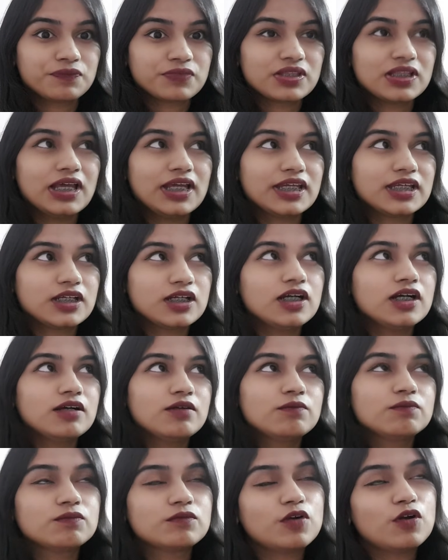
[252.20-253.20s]
like
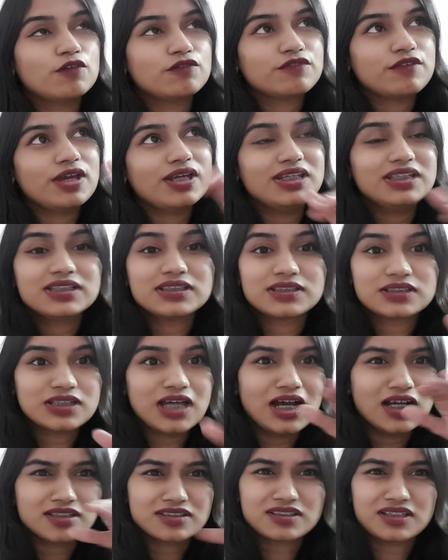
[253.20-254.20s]
of any
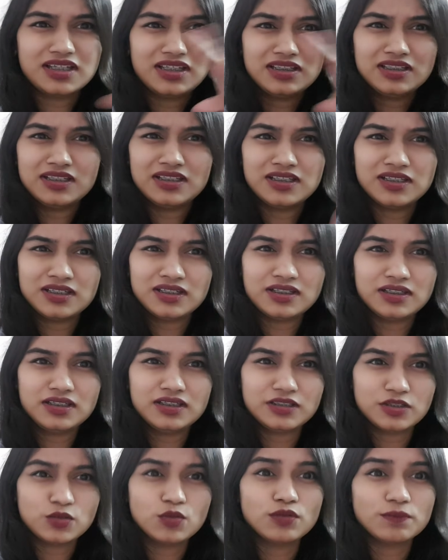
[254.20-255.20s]
task in
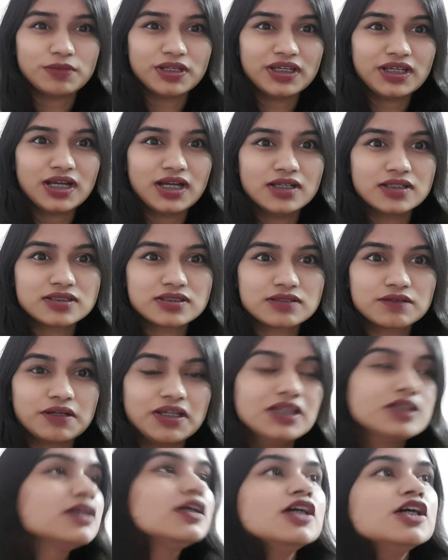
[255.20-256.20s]
the role play cards,
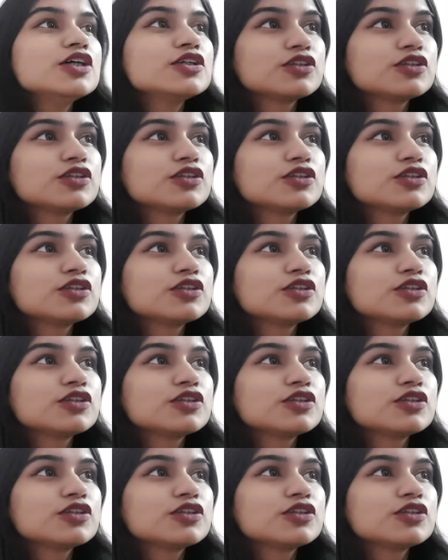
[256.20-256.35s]
right?